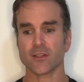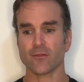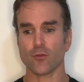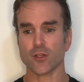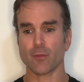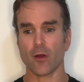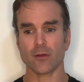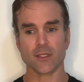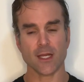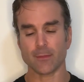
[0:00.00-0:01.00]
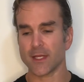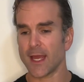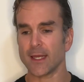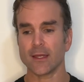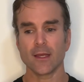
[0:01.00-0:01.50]
for Spartans, top
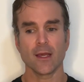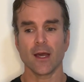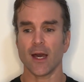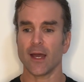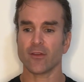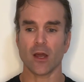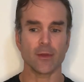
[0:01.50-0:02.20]
10. I've come